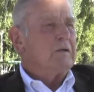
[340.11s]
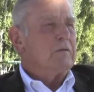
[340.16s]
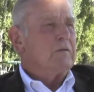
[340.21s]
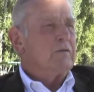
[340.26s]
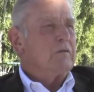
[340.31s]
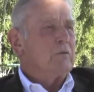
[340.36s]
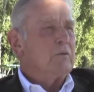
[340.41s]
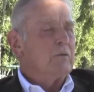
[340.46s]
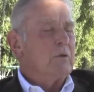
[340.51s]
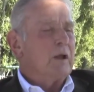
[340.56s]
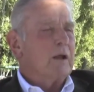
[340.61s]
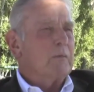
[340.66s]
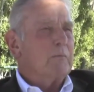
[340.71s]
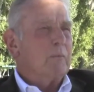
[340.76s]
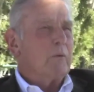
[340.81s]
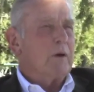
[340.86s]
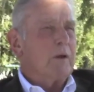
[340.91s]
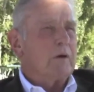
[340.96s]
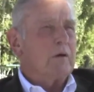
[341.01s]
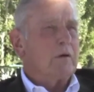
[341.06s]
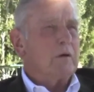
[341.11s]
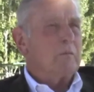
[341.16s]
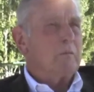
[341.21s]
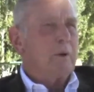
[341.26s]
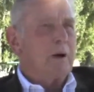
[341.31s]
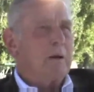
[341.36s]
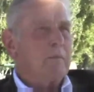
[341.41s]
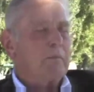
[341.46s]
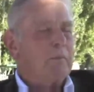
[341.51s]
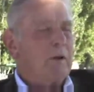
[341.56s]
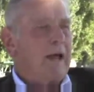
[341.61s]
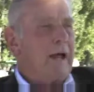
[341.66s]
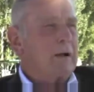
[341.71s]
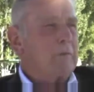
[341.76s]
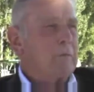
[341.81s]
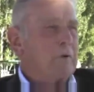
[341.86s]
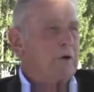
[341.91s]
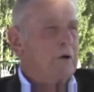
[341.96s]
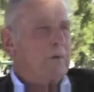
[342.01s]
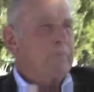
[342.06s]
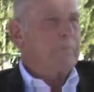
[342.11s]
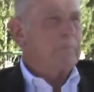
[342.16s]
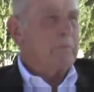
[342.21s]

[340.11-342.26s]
Stu Ledbetter and Bob Blackburn.